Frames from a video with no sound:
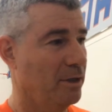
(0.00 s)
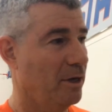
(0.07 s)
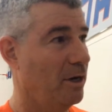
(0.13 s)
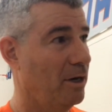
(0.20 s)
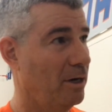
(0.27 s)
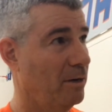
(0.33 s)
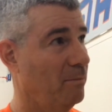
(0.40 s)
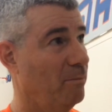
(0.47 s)

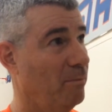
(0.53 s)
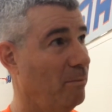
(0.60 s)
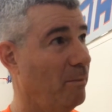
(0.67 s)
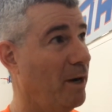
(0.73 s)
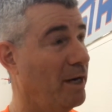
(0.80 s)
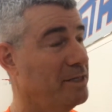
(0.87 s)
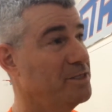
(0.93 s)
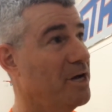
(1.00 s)
Like,
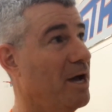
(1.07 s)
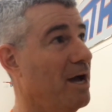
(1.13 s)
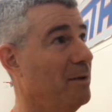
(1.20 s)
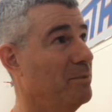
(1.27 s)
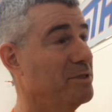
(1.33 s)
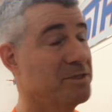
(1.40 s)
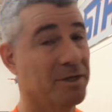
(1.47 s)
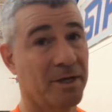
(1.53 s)
my
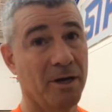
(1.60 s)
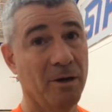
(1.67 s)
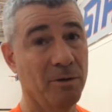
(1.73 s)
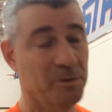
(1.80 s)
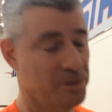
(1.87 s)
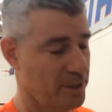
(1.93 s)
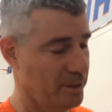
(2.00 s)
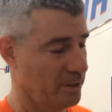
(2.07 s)
job as a
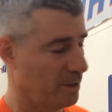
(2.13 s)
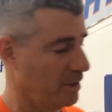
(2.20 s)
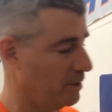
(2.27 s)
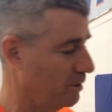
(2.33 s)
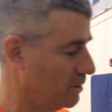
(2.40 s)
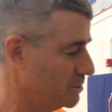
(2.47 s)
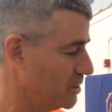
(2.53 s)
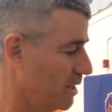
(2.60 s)
coach and
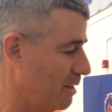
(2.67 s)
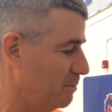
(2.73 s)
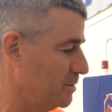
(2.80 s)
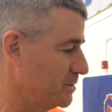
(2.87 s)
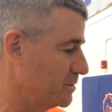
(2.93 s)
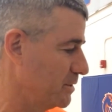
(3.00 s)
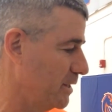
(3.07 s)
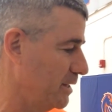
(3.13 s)
our job
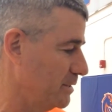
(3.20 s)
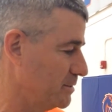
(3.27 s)
as